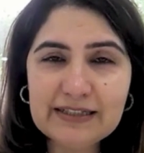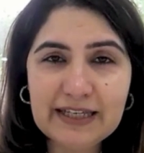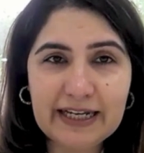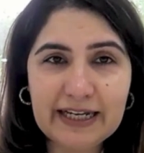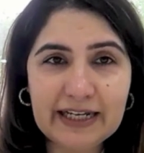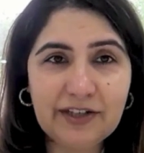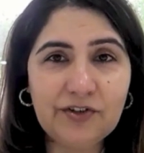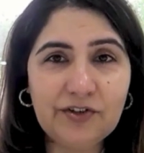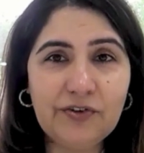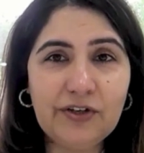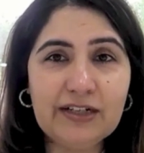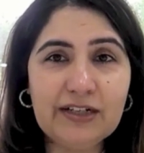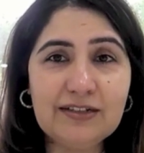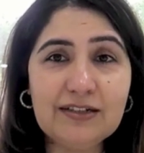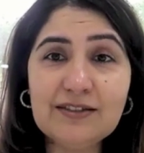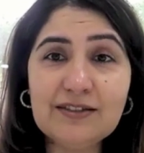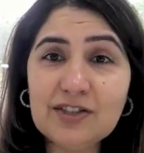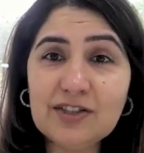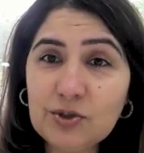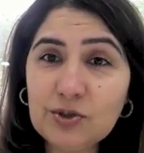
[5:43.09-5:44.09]
they can create
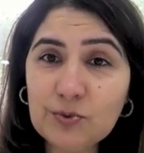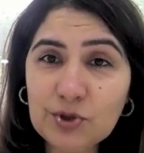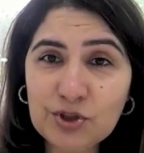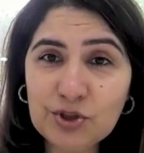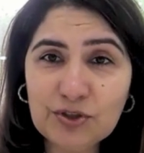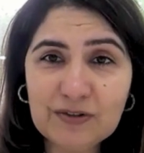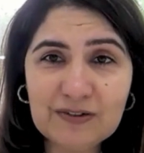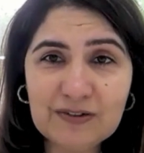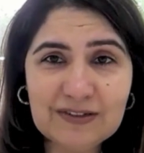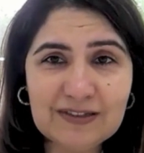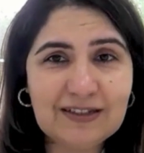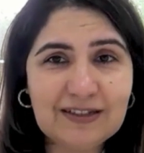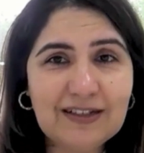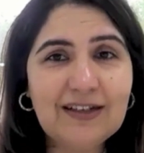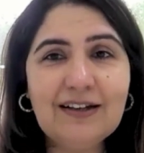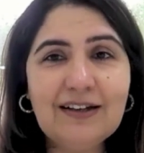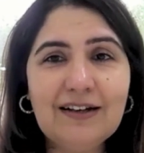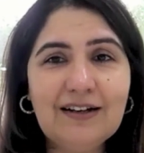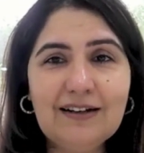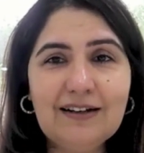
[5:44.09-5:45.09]
institutions,
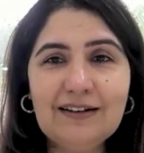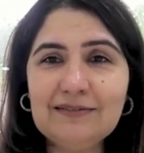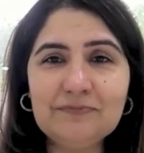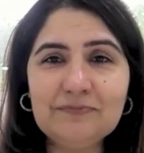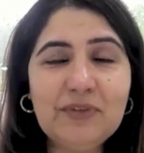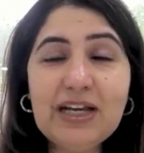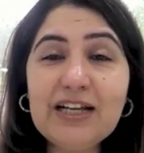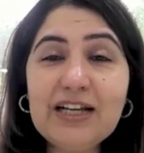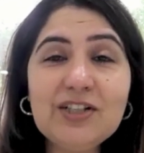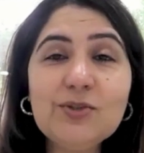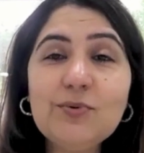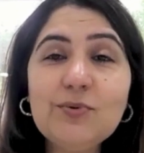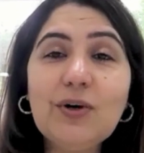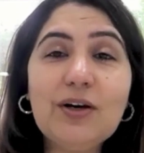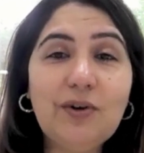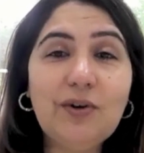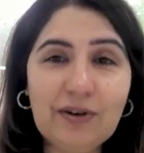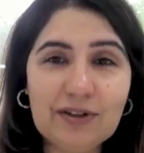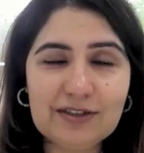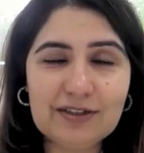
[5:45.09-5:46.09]
they can do a
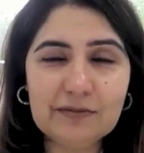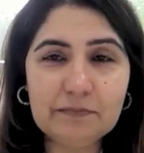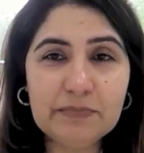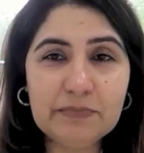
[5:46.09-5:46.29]
lot.